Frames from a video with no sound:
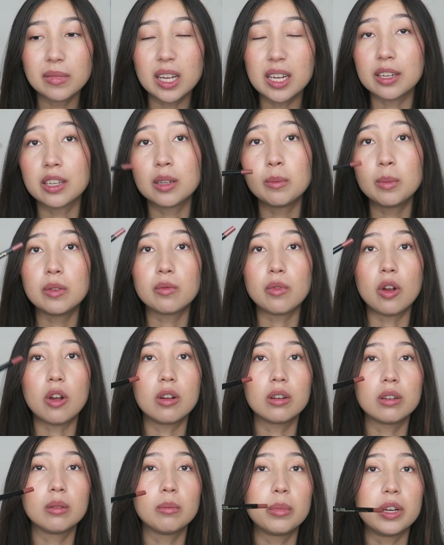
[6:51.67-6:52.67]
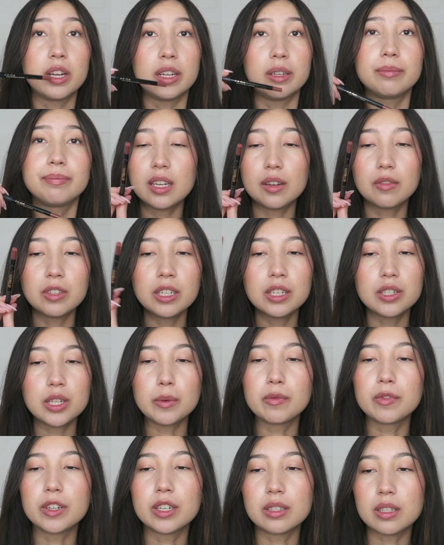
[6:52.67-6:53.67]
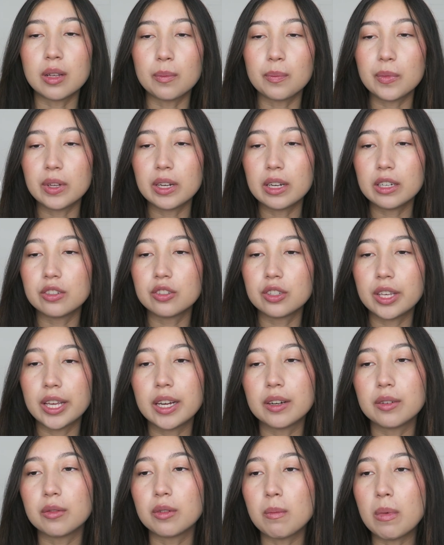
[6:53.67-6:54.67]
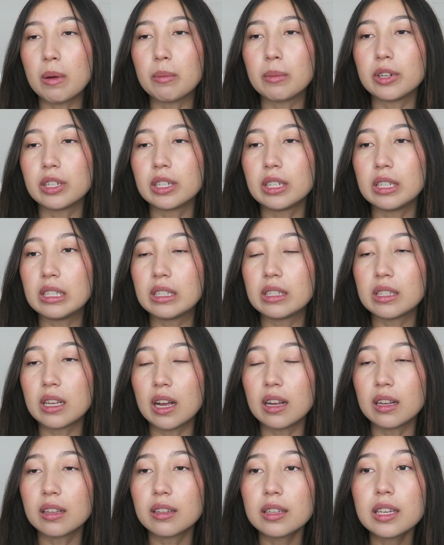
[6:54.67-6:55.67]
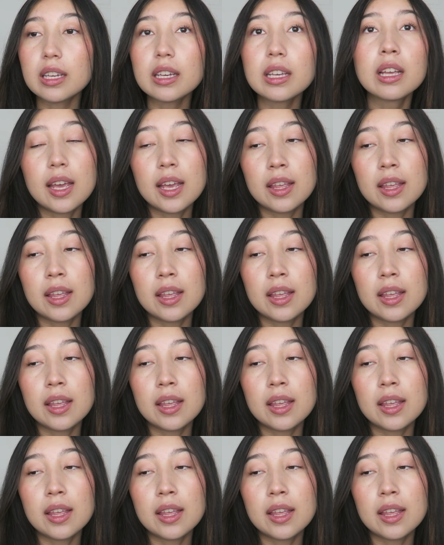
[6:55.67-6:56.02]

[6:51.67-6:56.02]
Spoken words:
I could be wrong, but definitely a dupe for something. I just can't remember exactly.